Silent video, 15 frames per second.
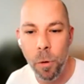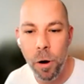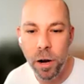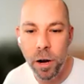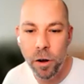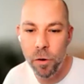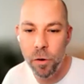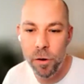Why
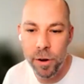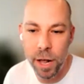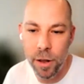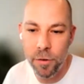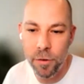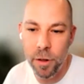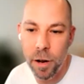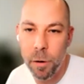don't you sort of tell
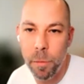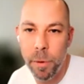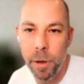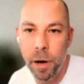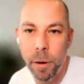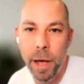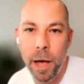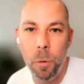us a little bit
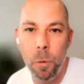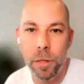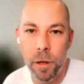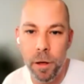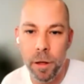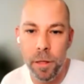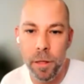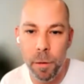about what
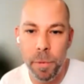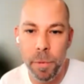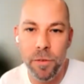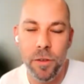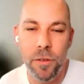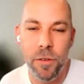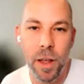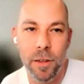the
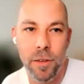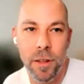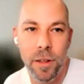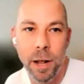business does,